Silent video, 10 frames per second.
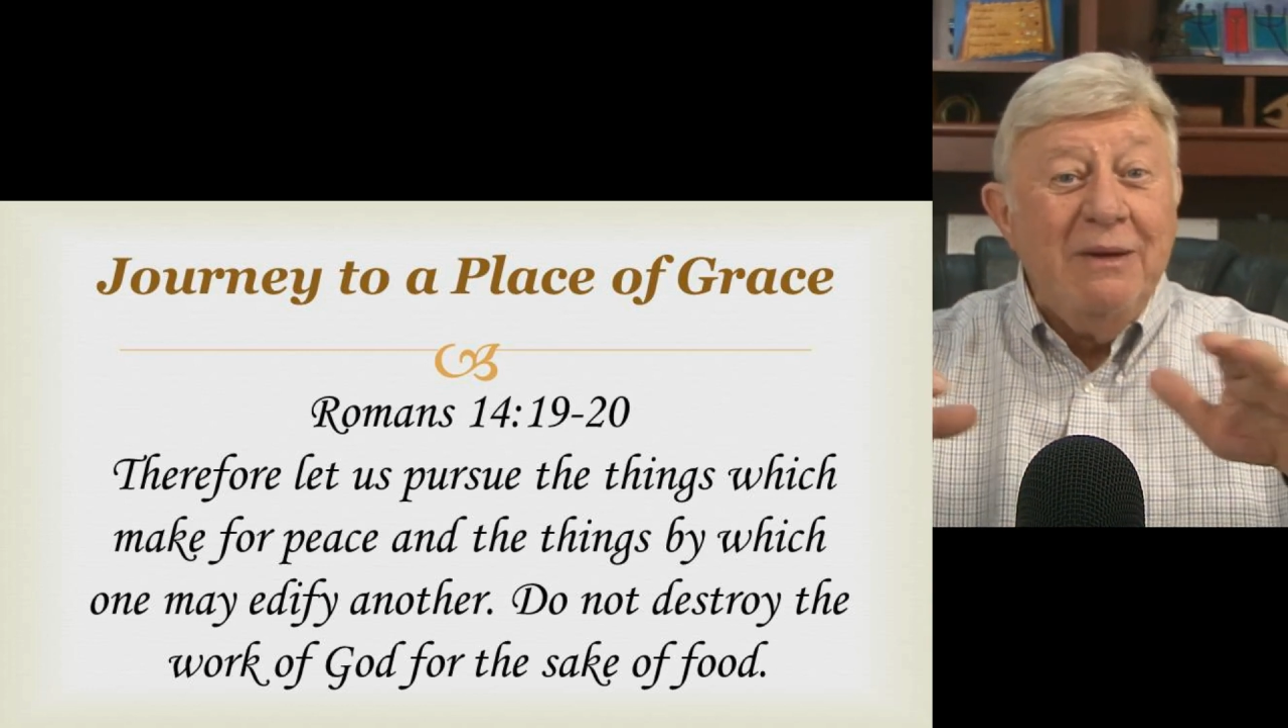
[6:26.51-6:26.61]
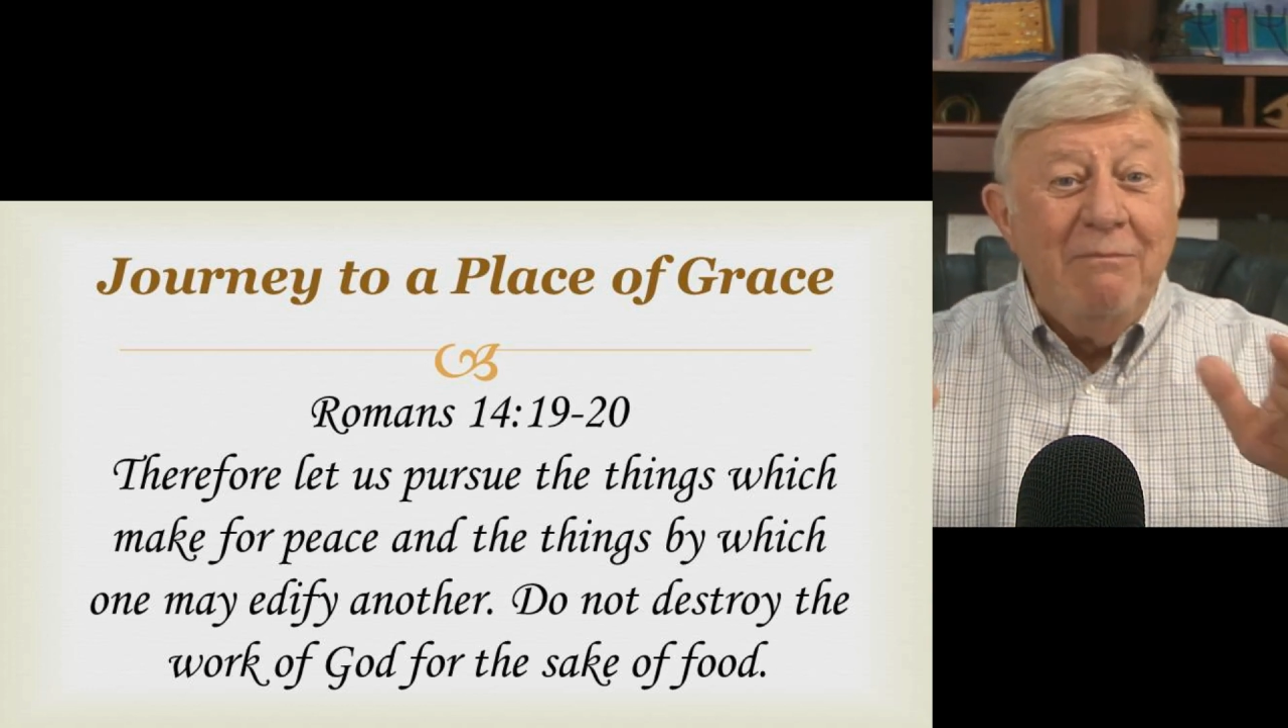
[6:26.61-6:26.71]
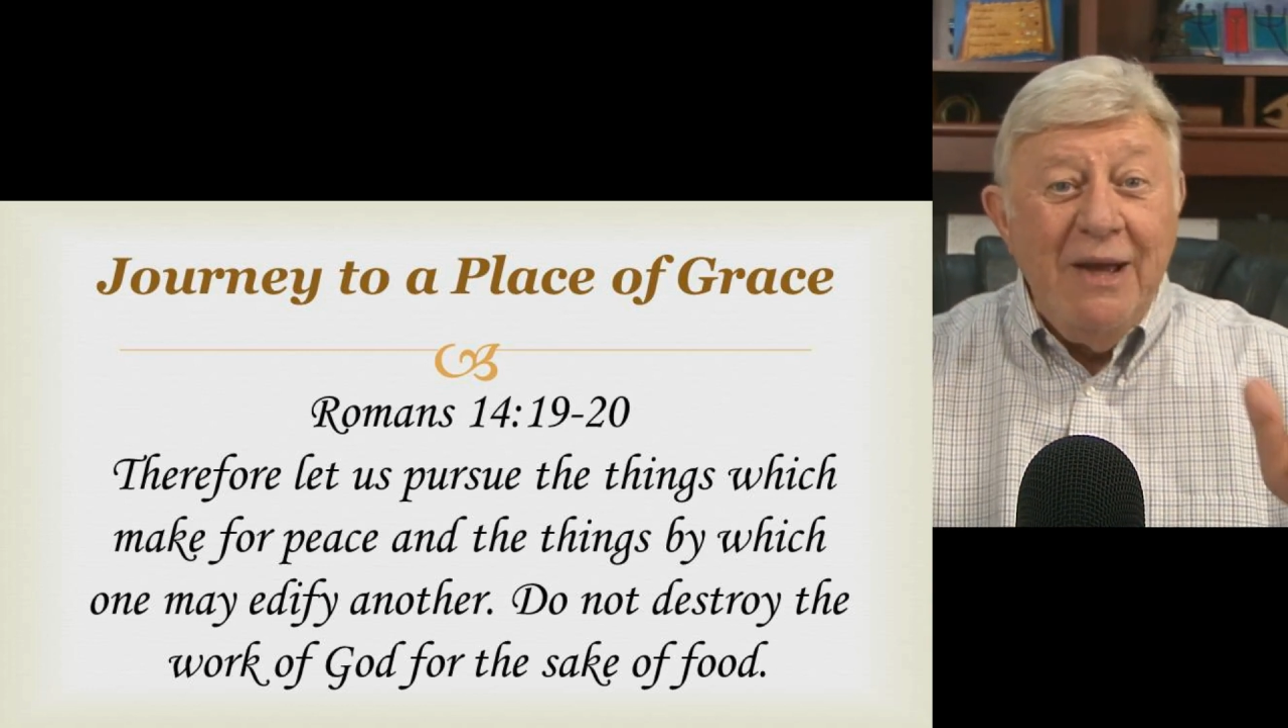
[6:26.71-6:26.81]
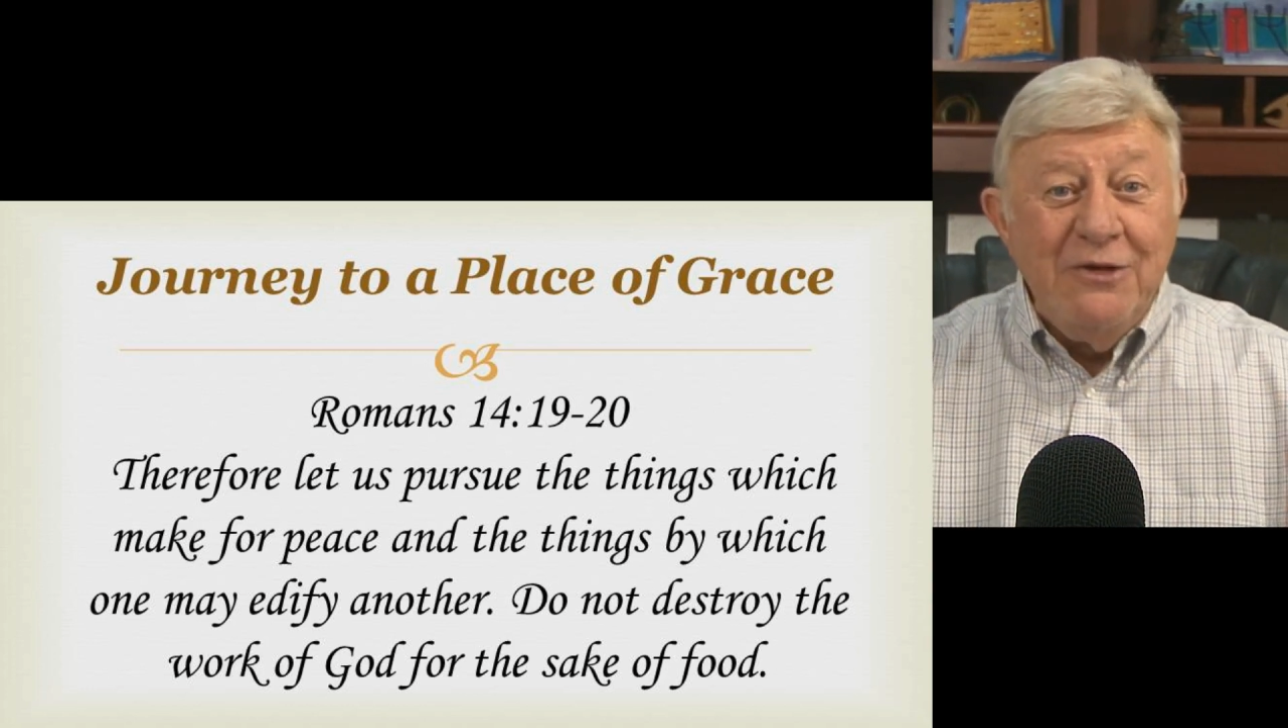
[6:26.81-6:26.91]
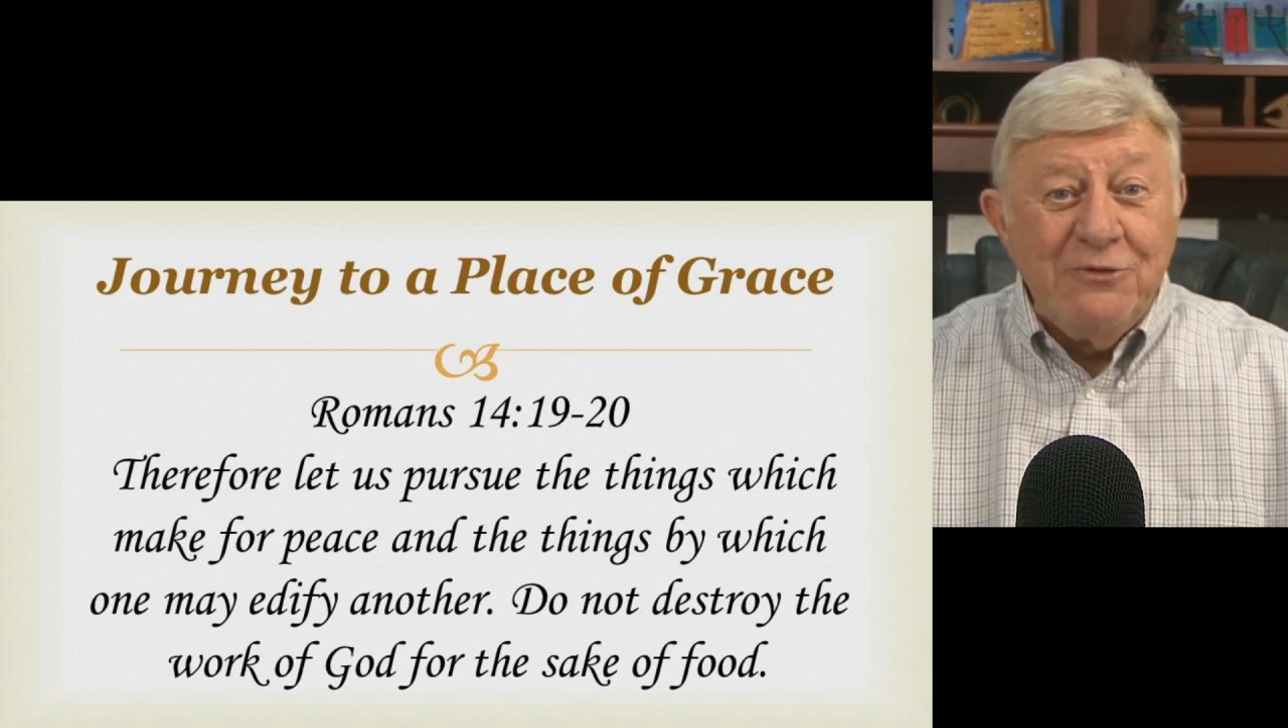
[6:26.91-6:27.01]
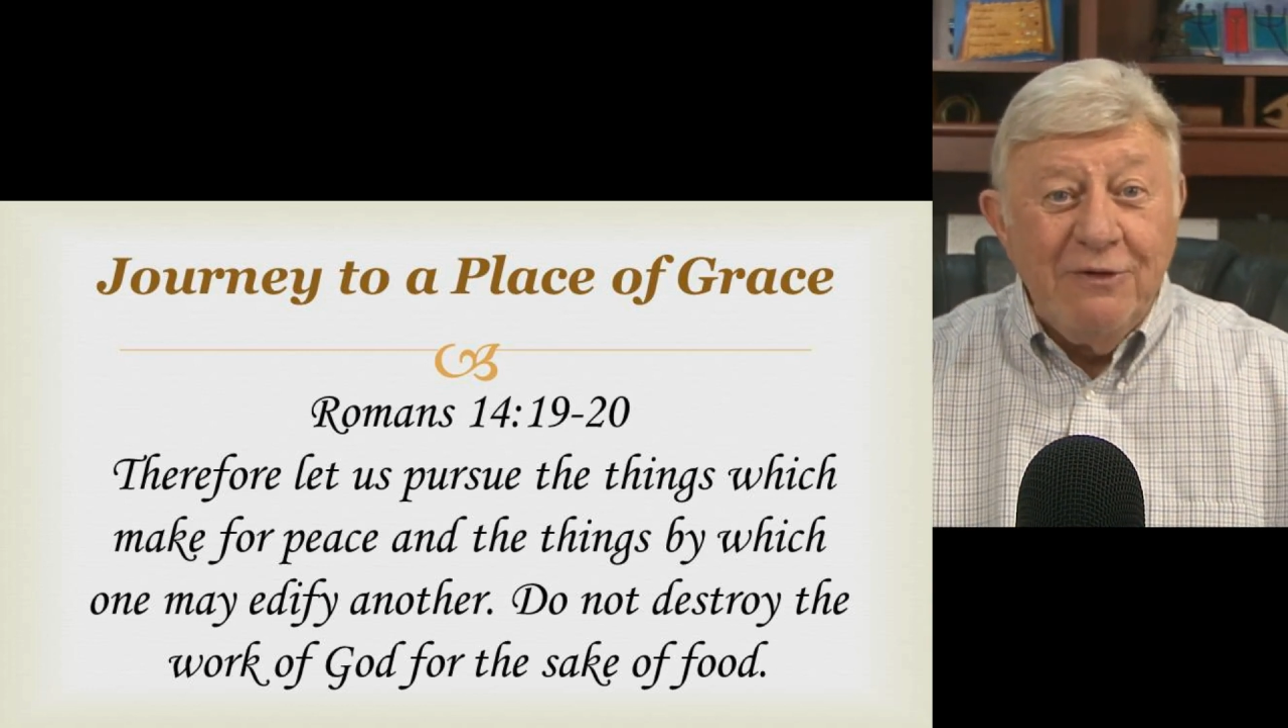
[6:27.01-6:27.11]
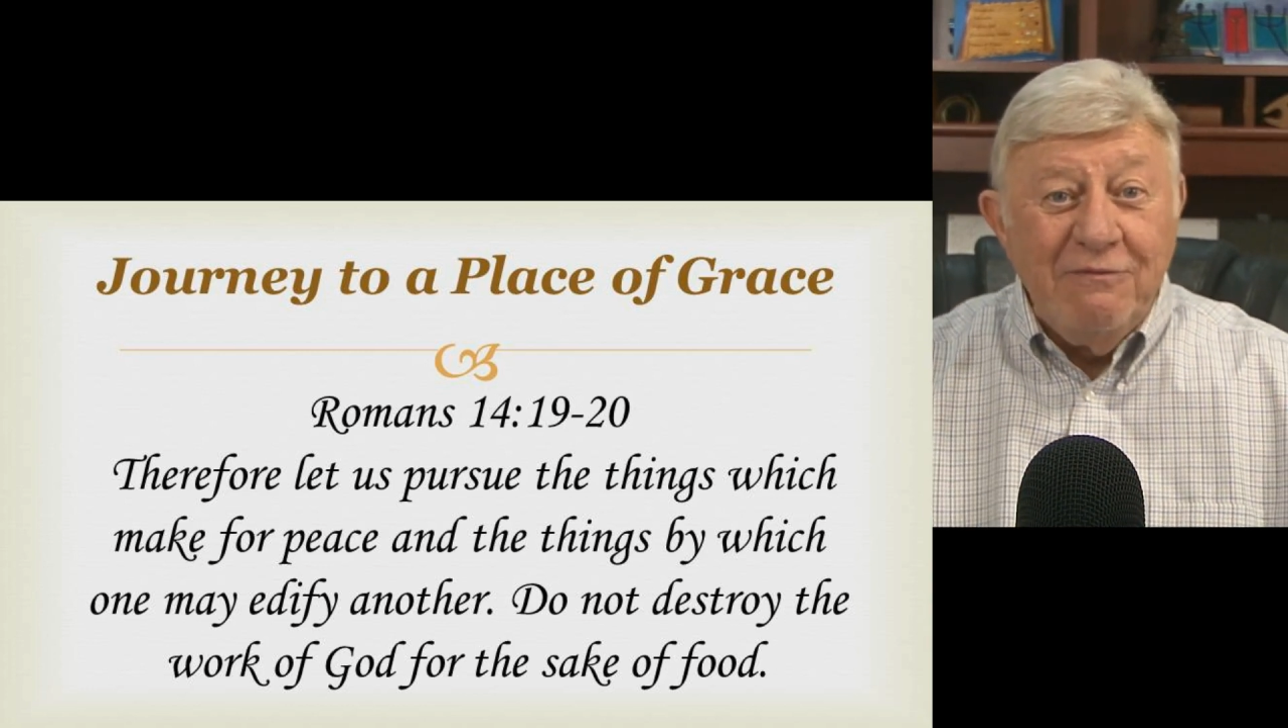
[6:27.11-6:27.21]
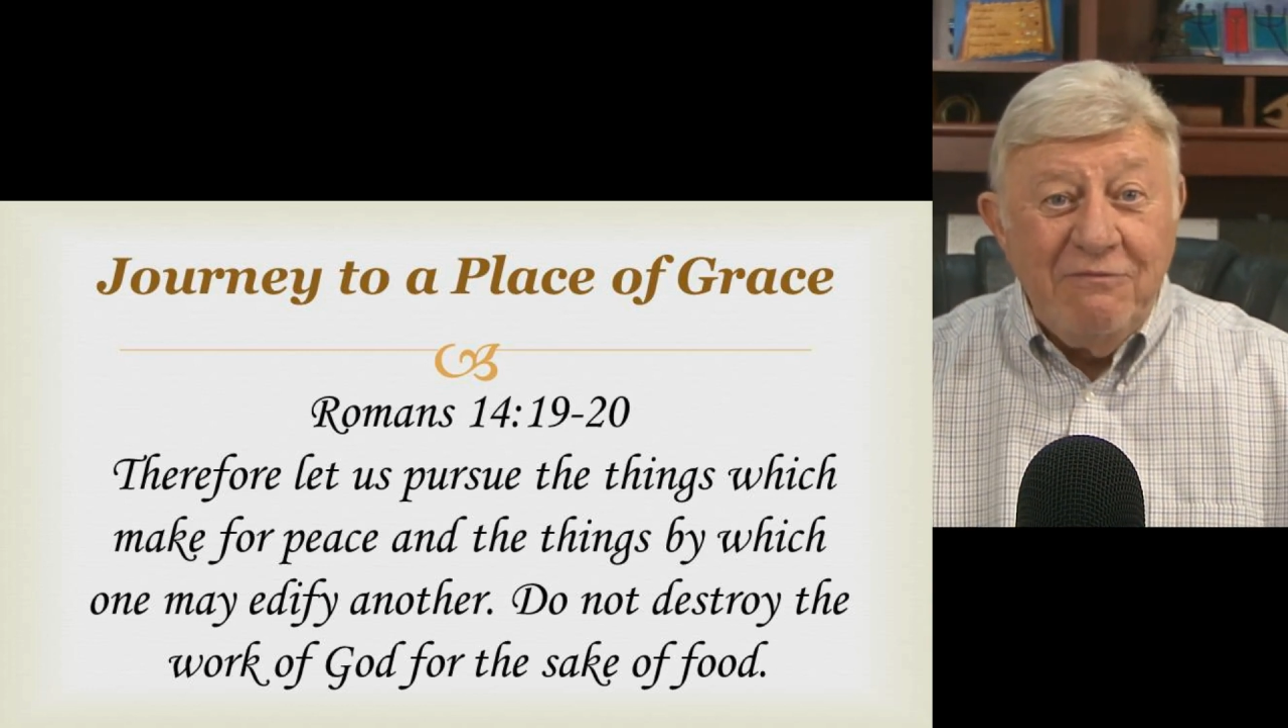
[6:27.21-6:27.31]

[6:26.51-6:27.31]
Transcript: a measure of